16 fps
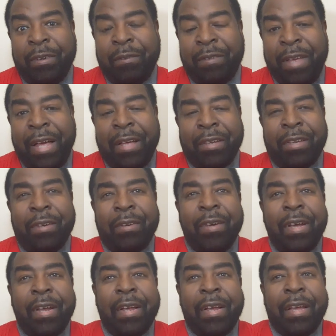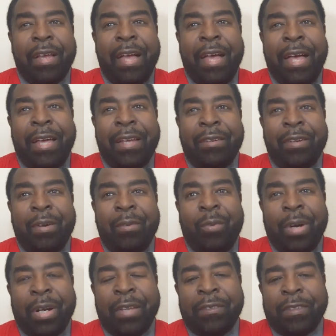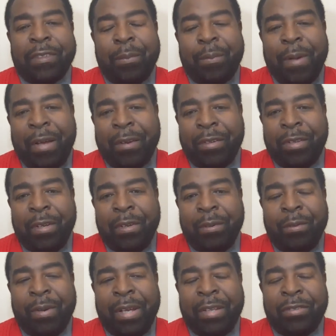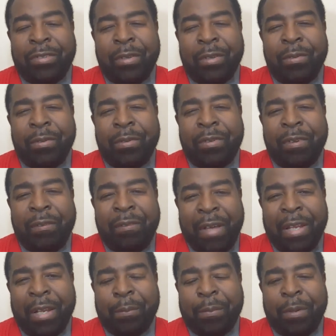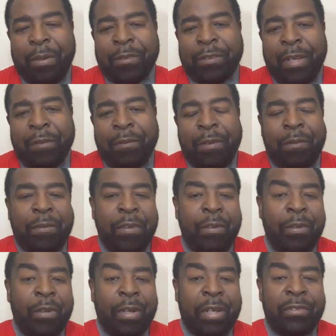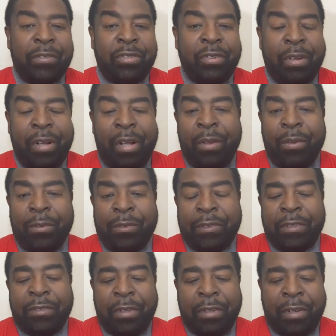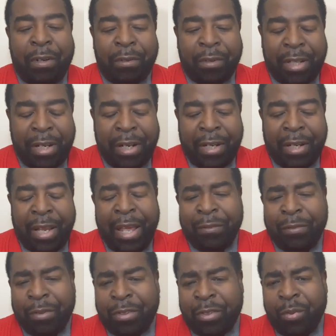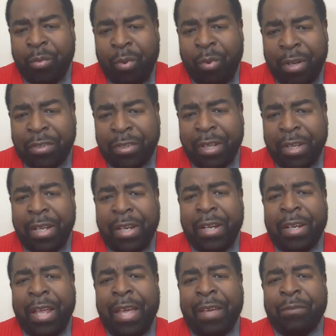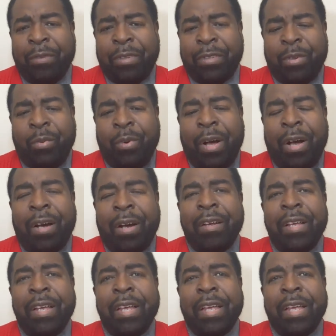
value. And what is it about you as you develop yourself? If you look at your goals, that you don't get in life what you want, you get in life what you are.